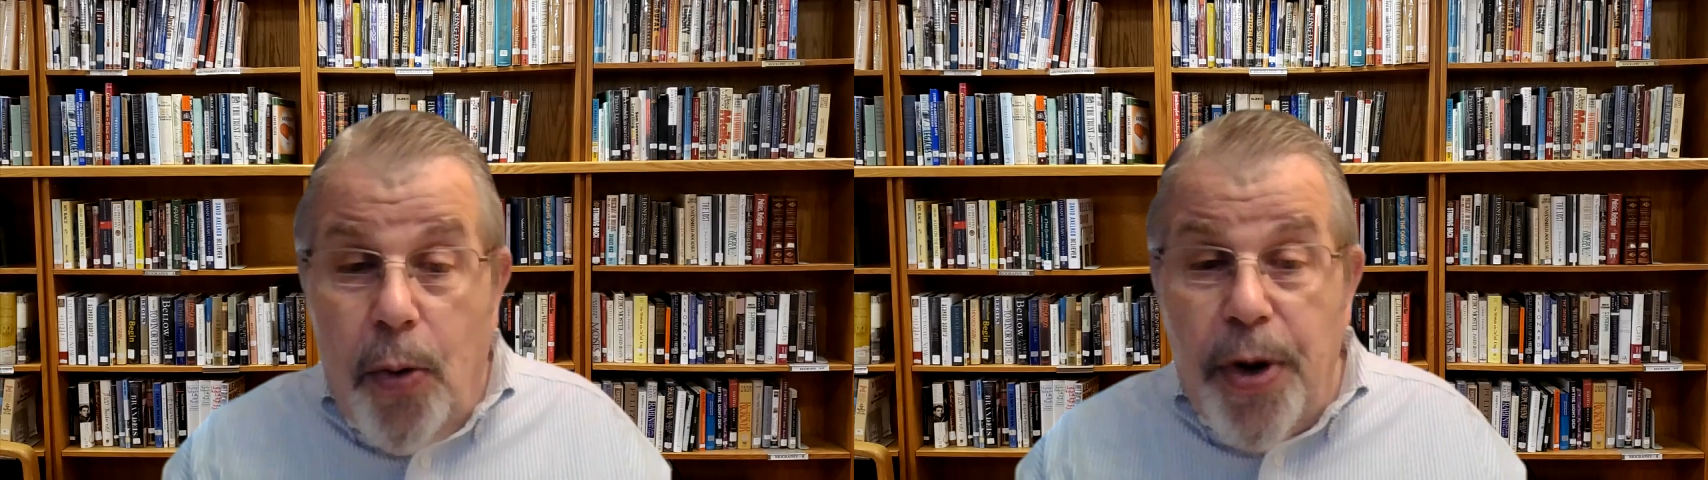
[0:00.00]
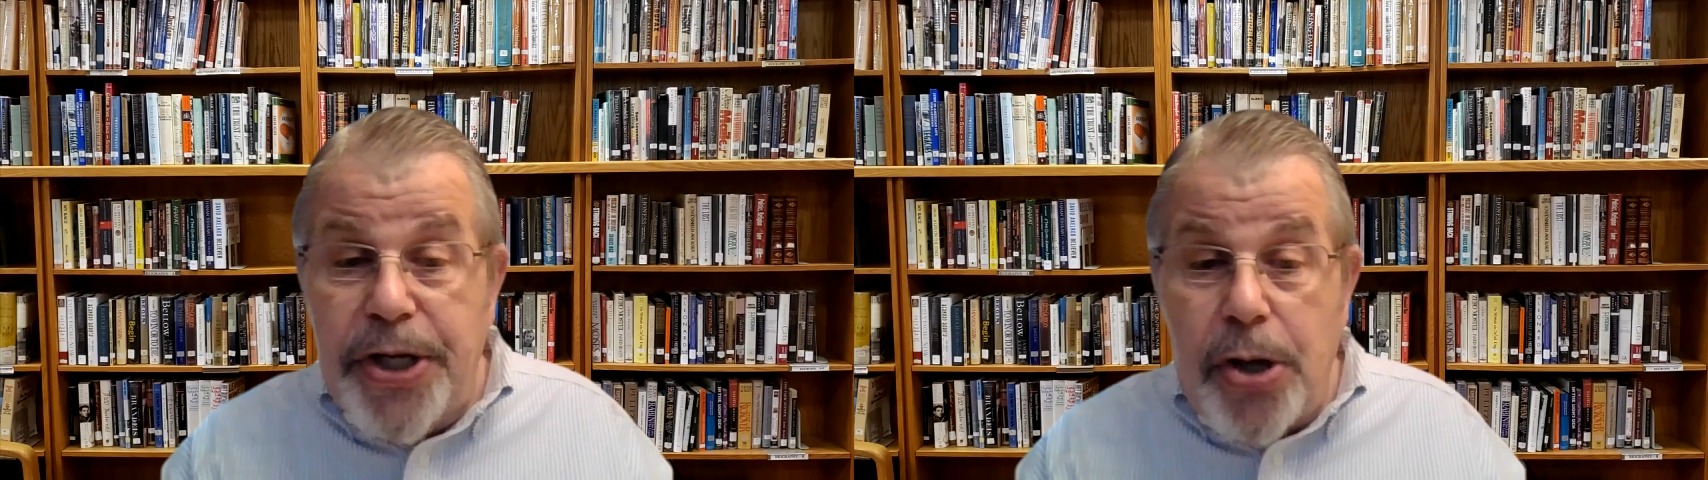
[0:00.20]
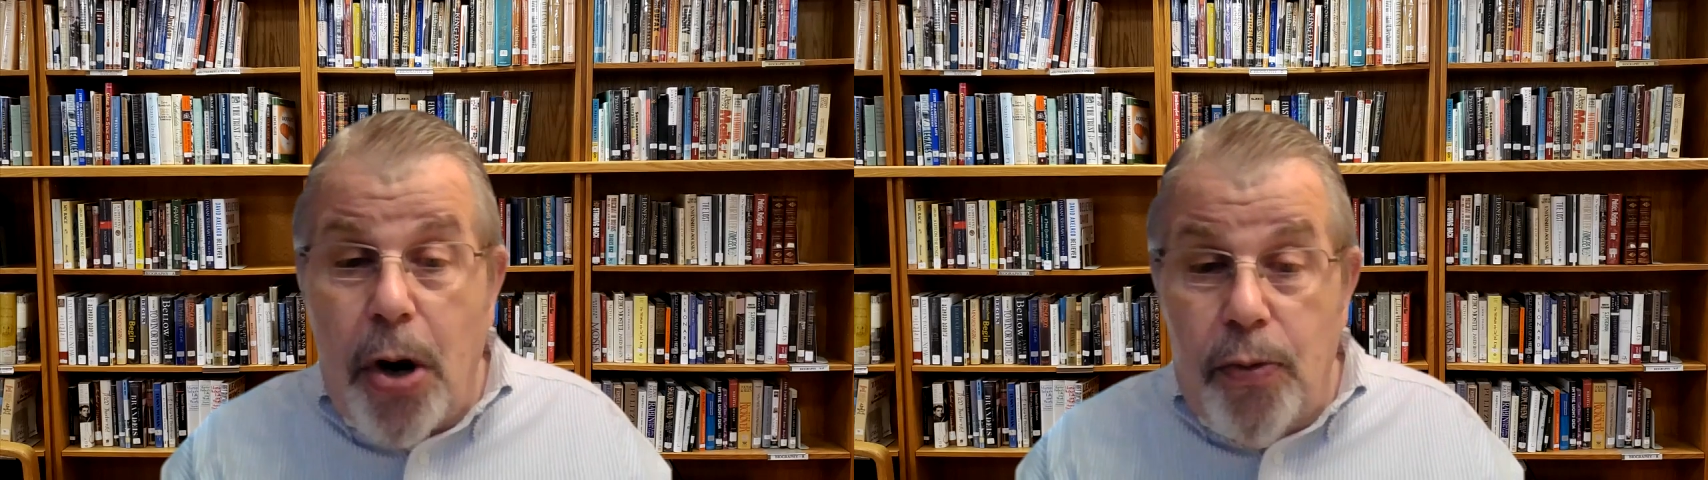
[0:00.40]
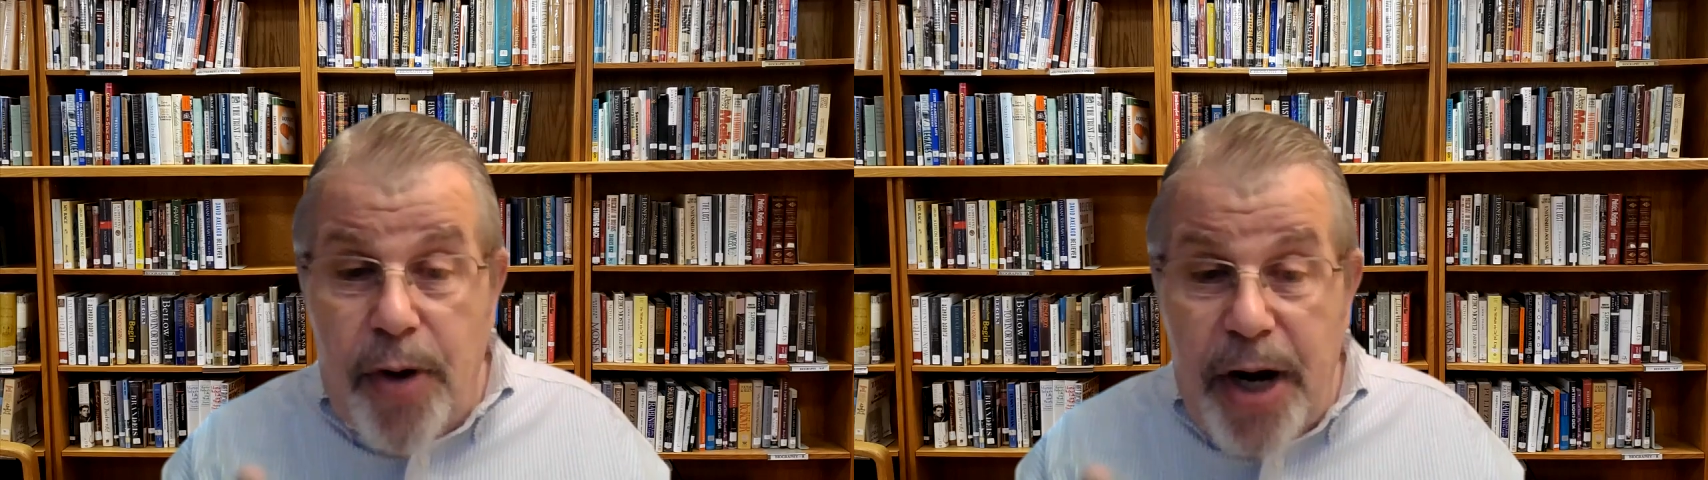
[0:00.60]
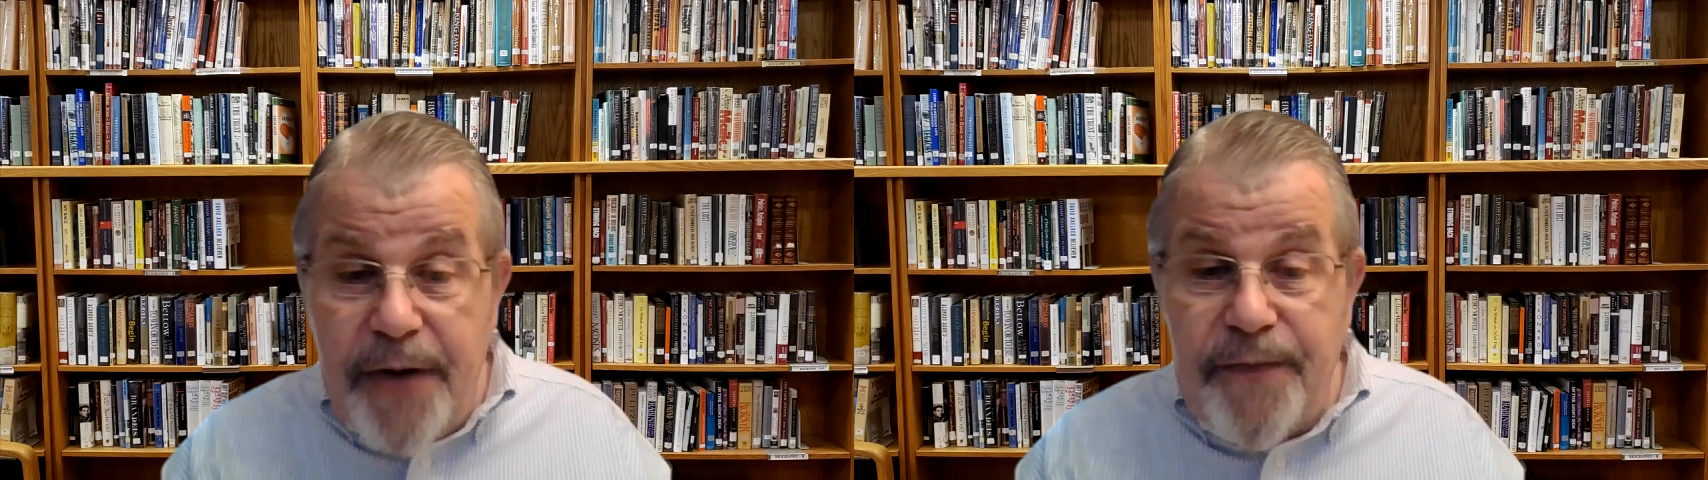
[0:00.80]
we don't
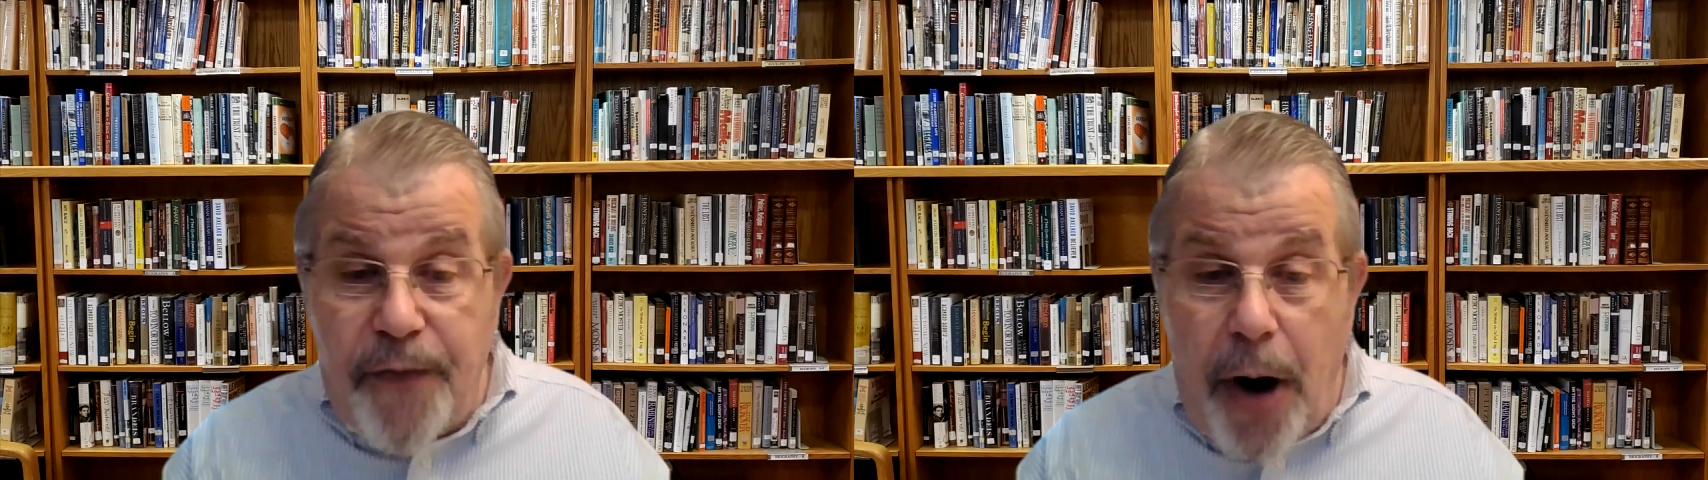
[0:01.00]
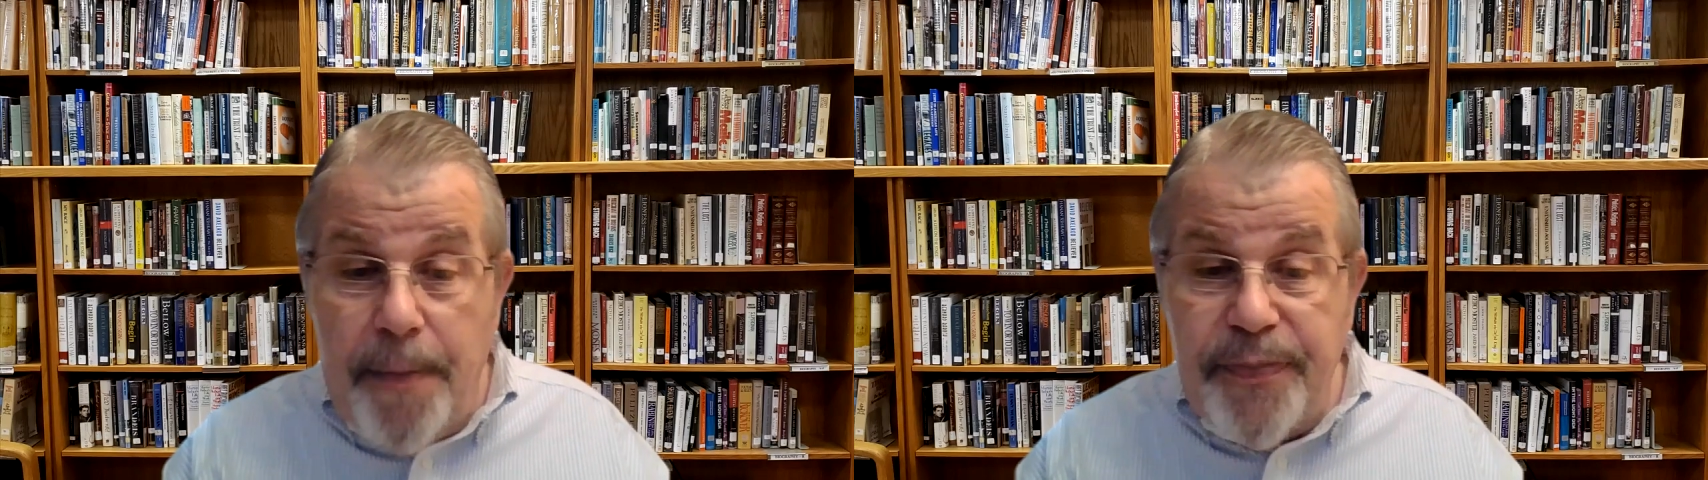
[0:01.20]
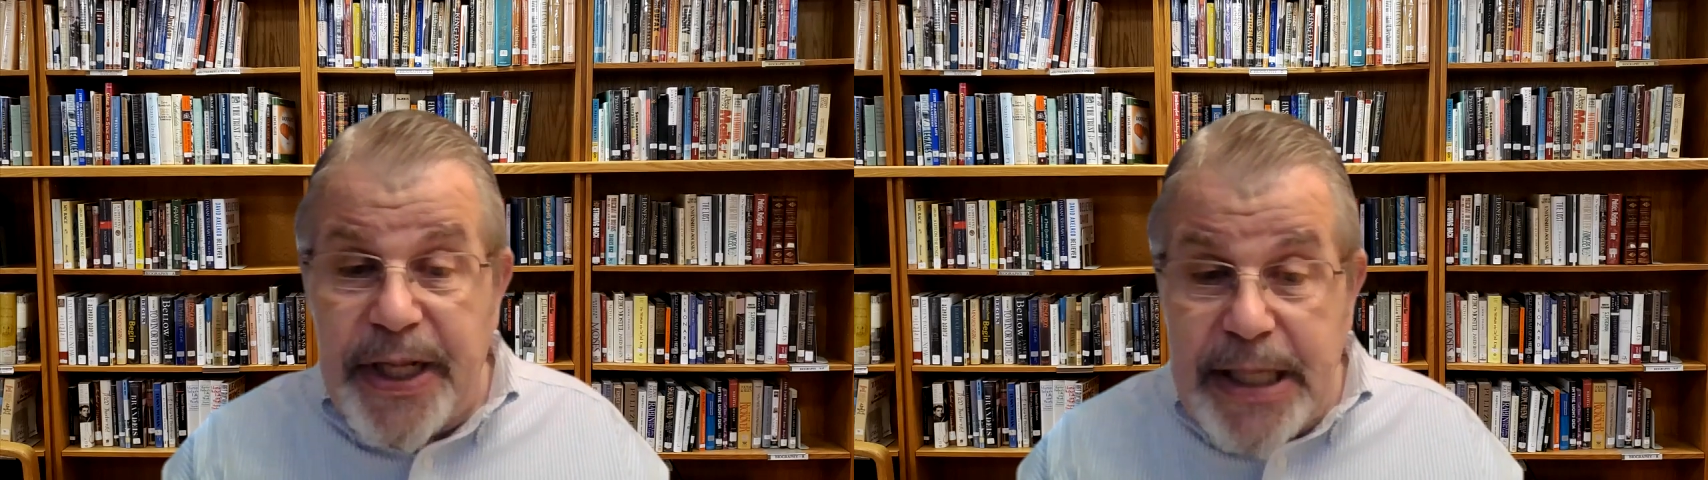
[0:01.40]
read from the